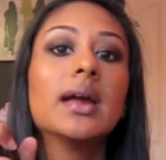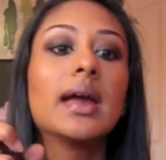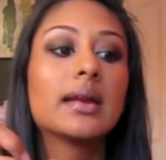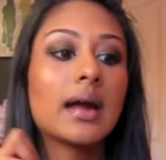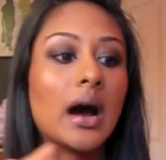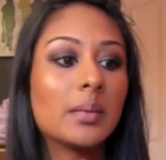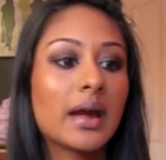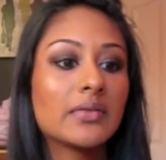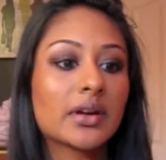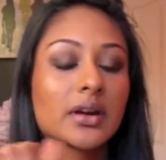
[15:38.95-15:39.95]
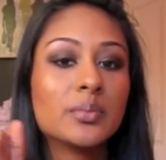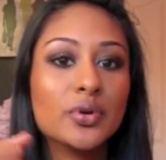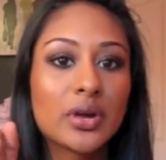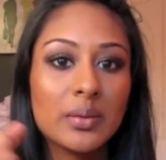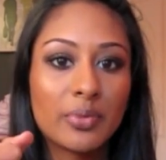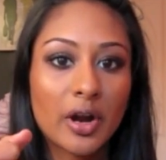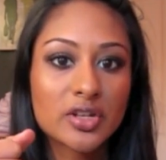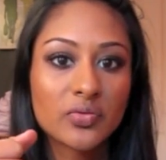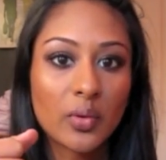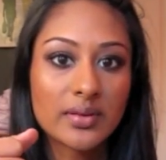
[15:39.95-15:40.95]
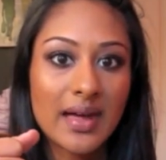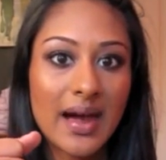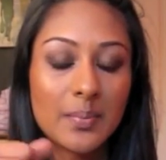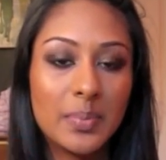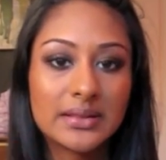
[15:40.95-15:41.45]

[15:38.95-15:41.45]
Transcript: I have like a kabuki brush for that,